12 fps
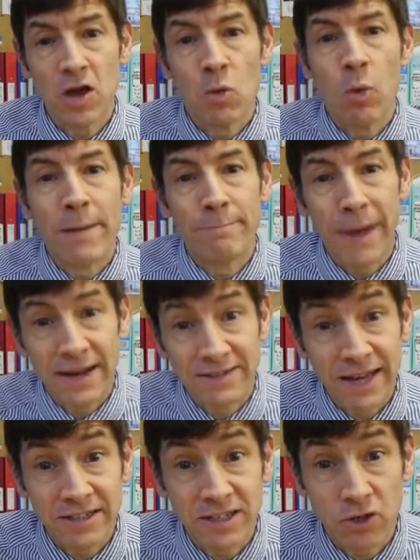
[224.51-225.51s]
where
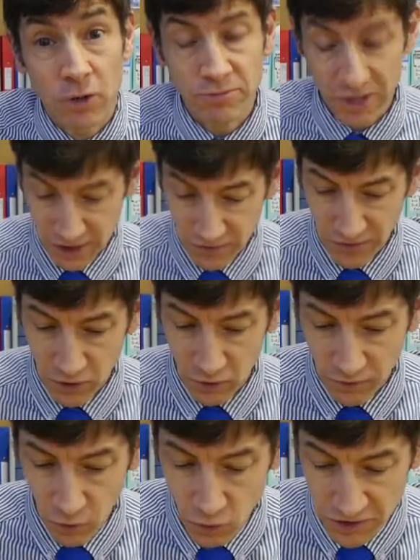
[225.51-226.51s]
magnetic objects feel
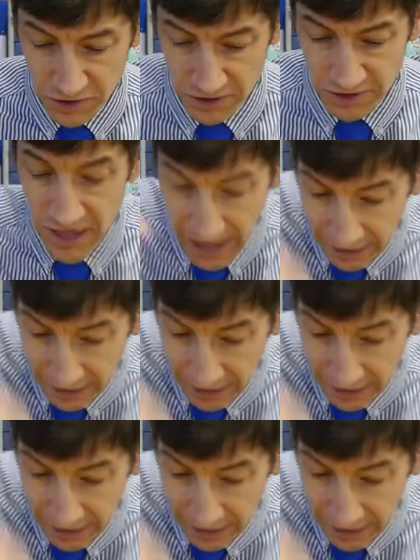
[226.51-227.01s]
forces.